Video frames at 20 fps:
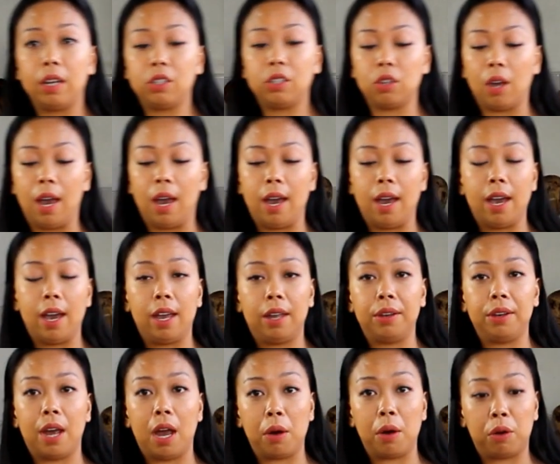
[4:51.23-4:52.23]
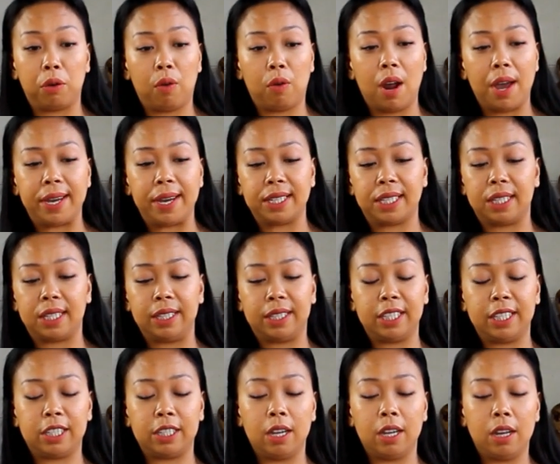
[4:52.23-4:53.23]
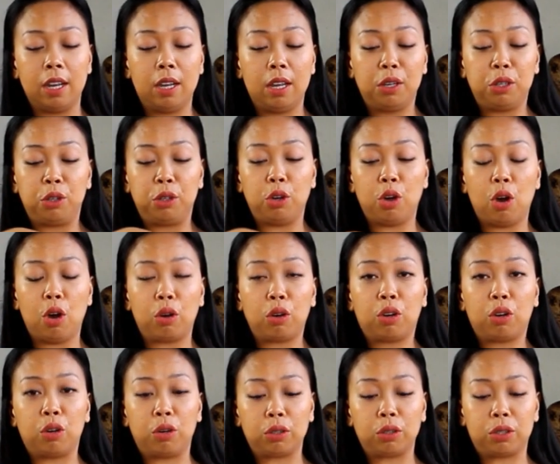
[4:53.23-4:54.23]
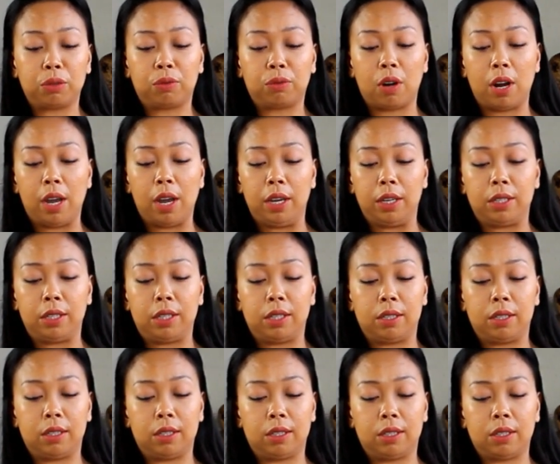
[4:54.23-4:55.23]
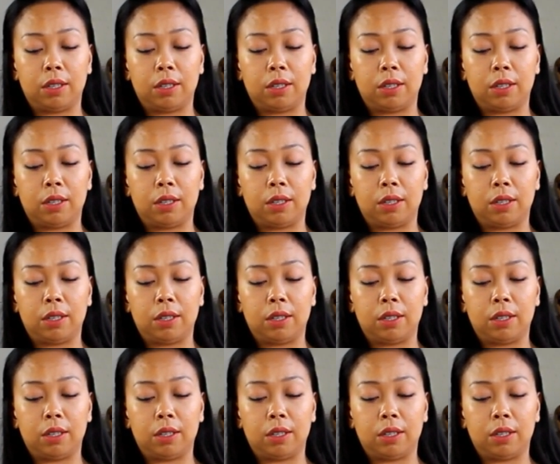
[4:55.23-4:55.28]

to add our rice. This is not cooked rice.